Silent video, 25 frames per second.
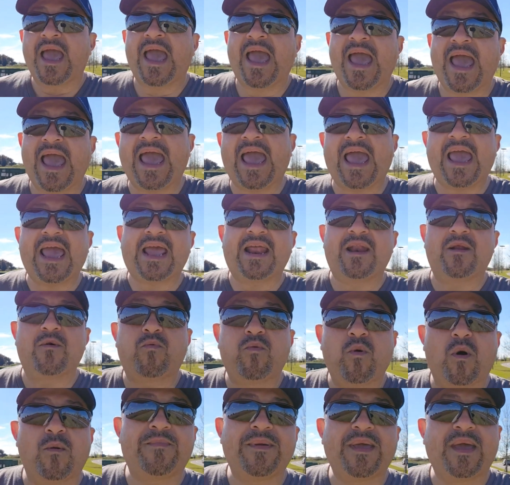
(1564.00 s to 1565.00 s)

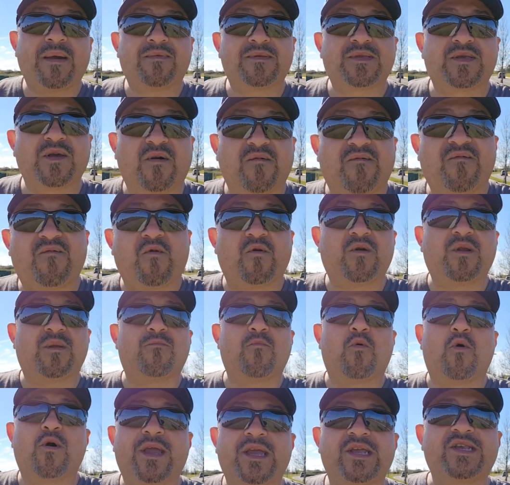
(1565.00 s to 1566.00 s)
and won't be able to afford a
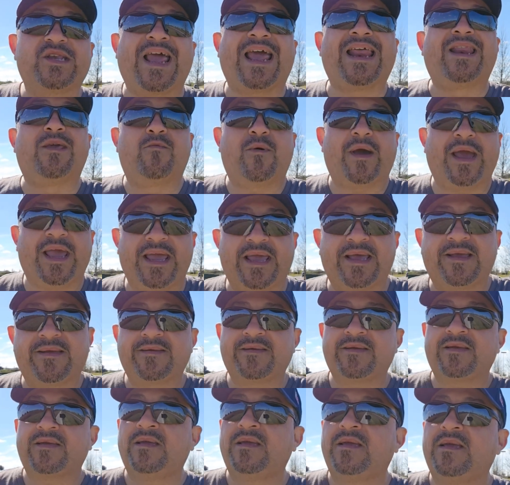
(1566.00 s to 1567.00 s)
mortgage anyway.
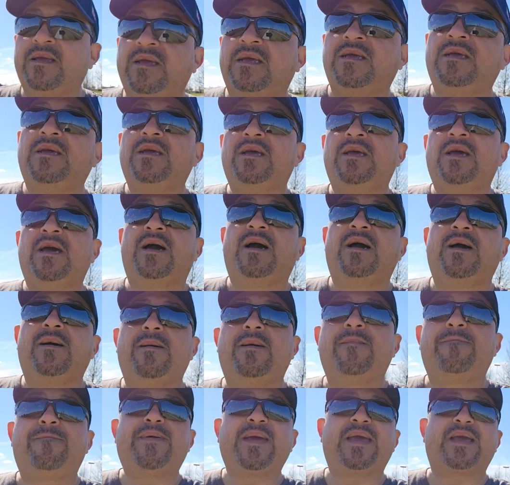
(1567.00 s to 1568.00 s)

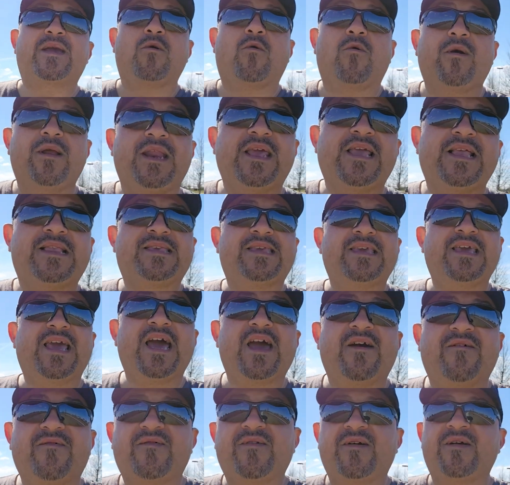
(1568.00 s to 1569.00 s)
Bitcoin
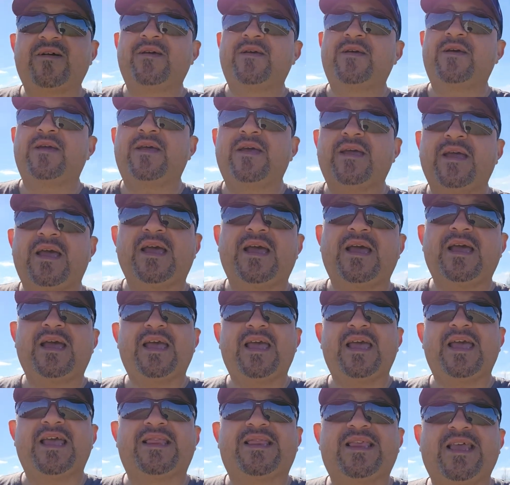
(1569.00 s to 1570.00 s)
ETF,
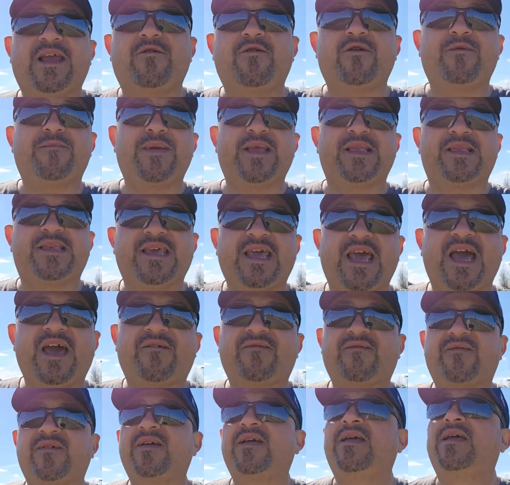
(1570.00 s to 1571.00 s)
Ethereum
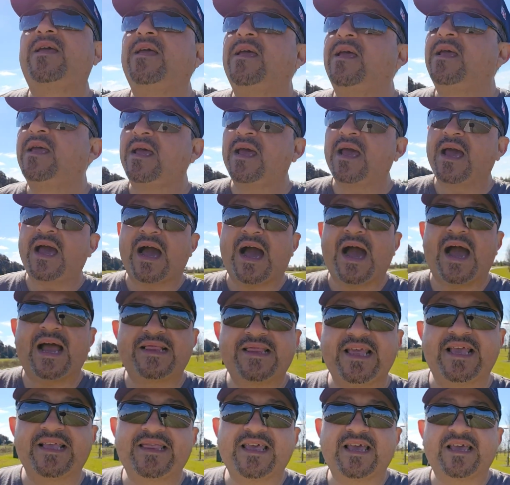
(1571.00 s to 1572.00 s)
ETF,
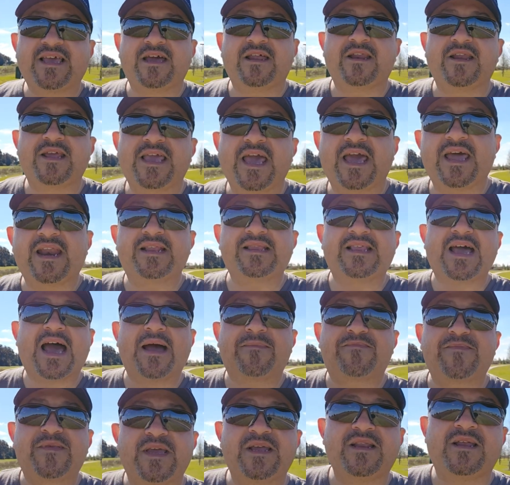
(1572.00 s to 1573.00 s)
I think they're going to get
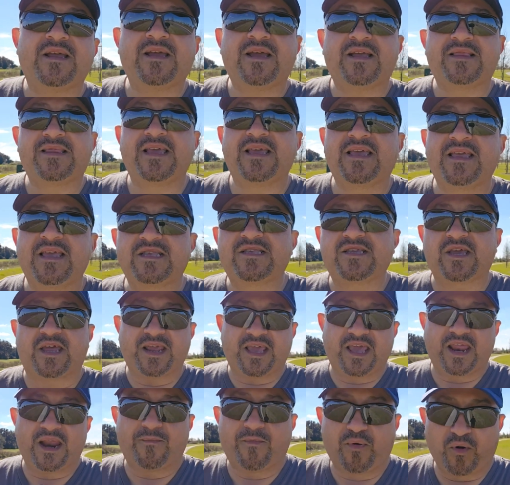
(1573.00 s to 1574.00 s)
adopted. I think it's
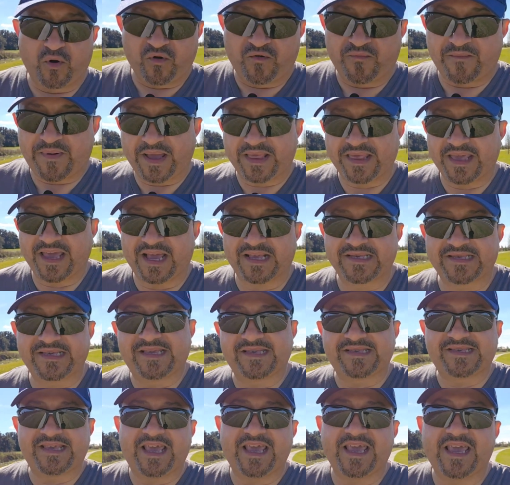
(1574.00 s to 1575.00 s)
going to get approved by the
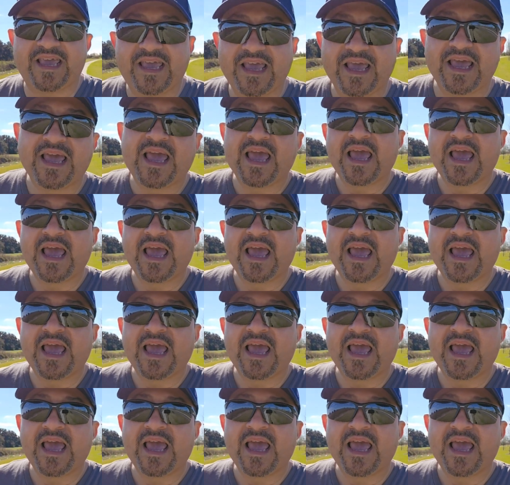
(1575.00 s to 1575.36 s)
SEC. It